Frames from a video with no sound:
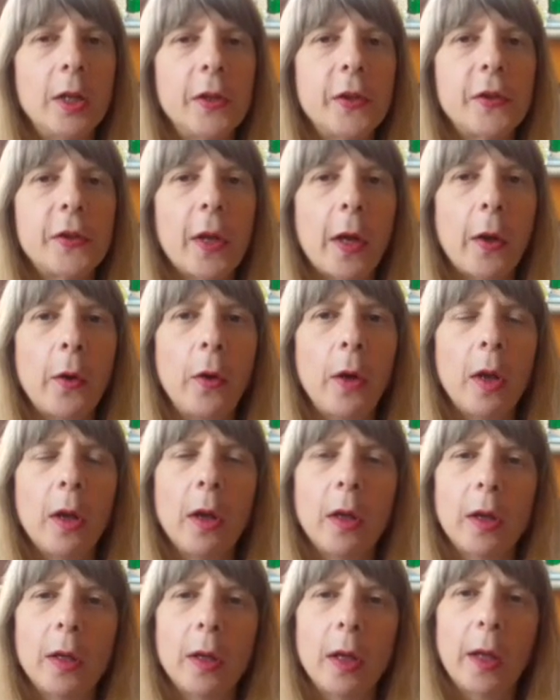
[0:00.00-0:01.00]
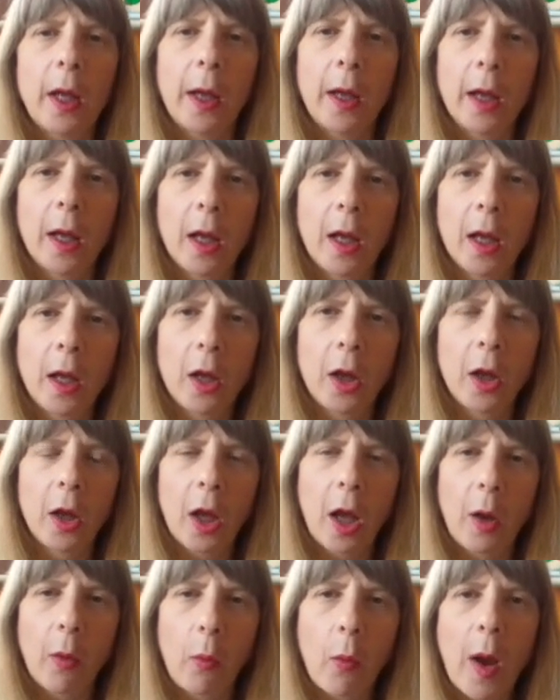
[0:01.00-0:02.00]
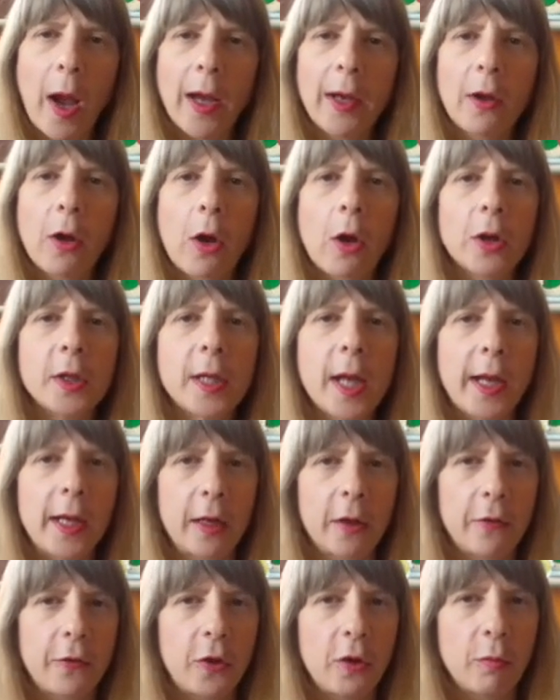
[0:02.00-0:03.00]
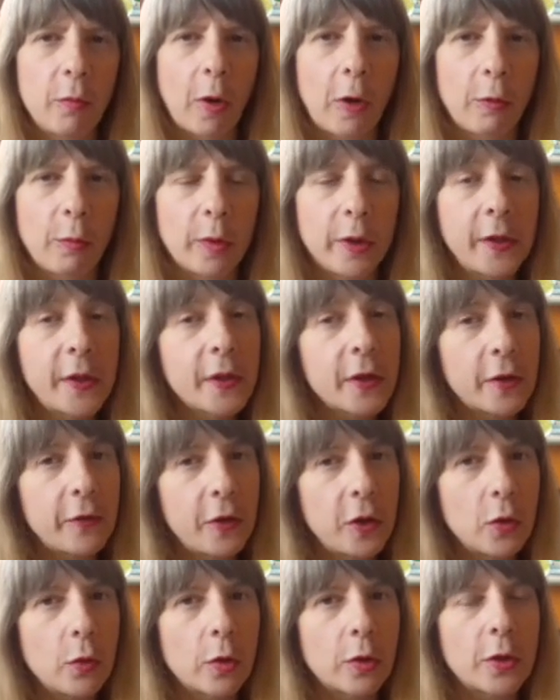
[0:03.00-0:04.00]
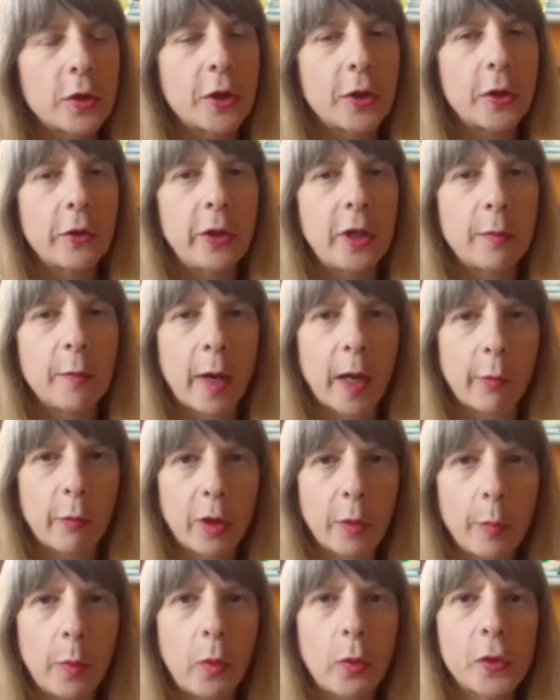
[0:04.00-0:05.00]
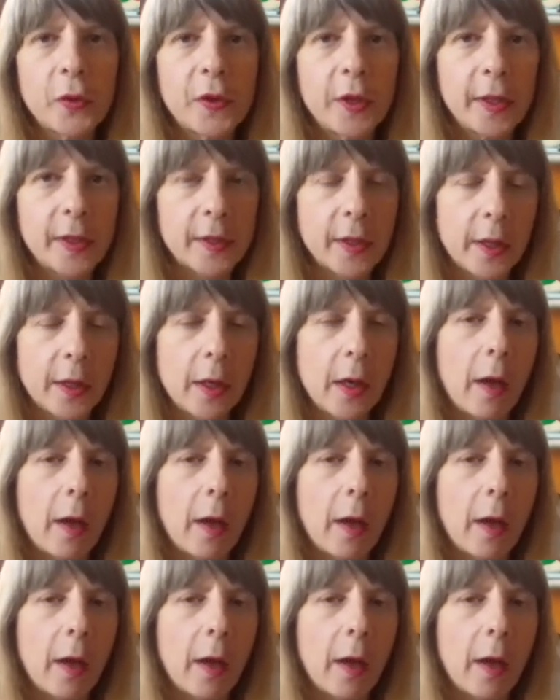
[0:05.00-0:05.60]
So why not take a few moments, if you want to, you might want to pause this and